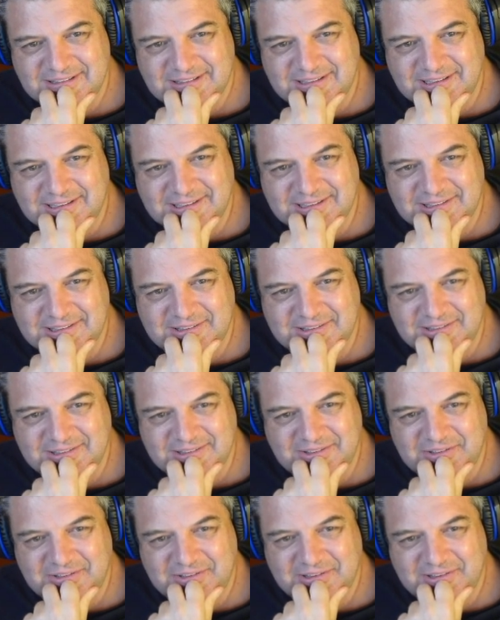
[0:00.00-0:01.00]
Like,
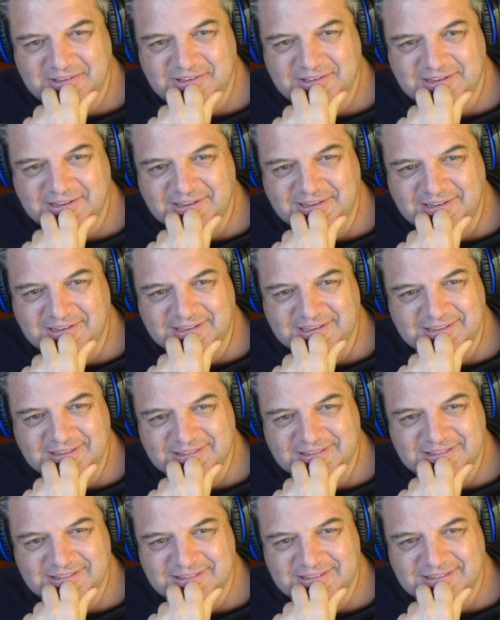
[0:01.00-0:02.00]
chickens, like,
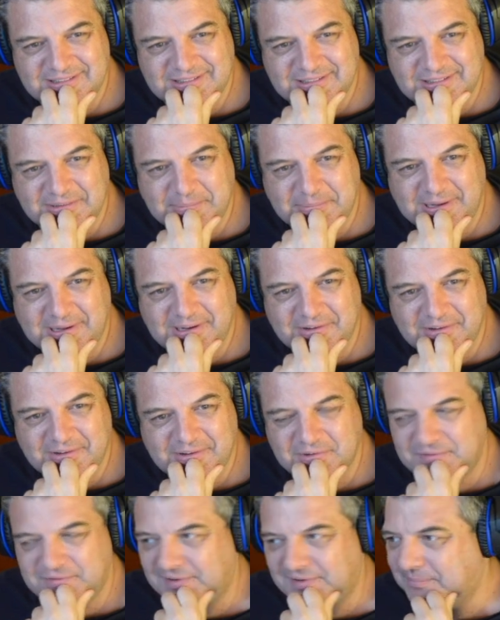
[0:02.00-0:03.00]
they're part of the
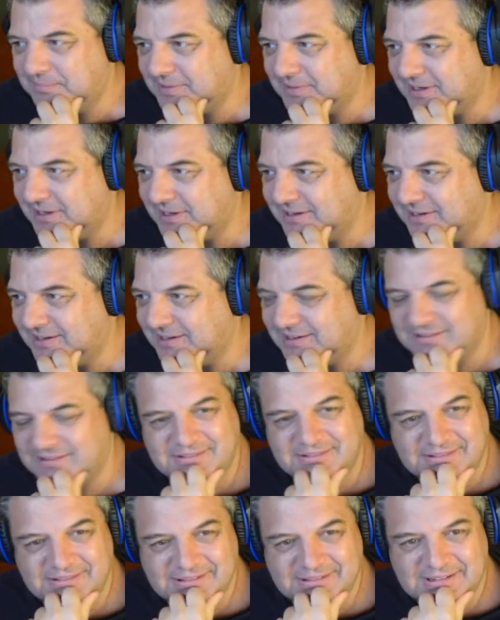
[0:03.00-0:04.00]
royal family,
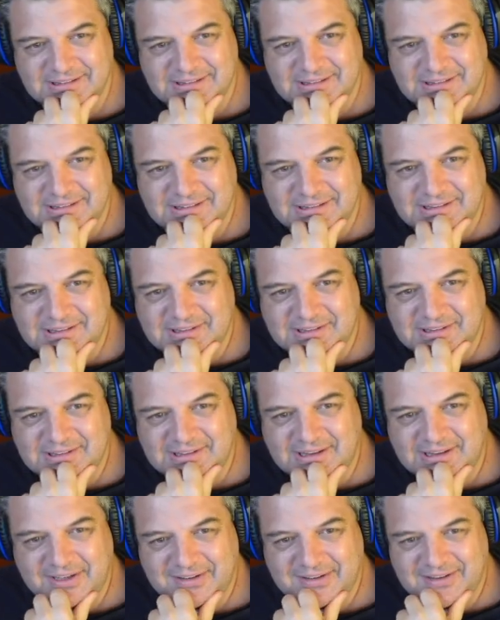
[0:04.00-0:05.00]
and
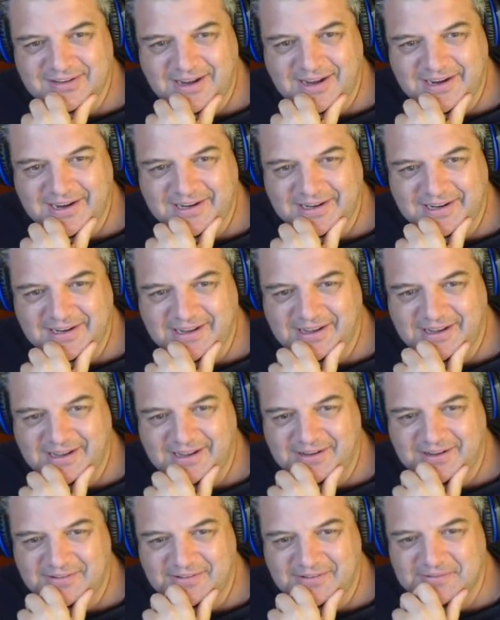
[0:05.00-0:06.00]
they're dictating
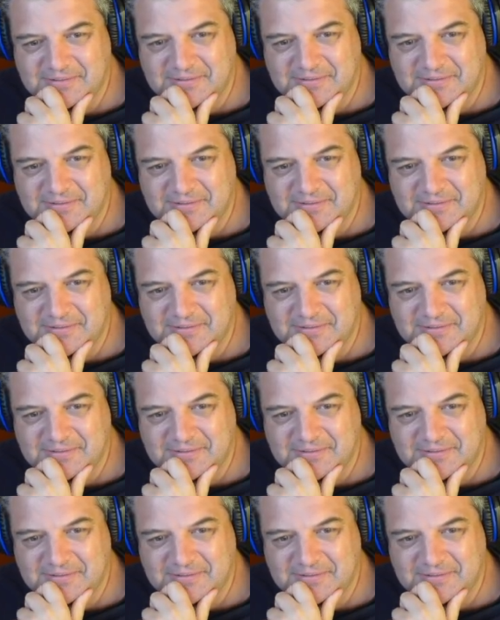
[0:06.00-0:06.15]
how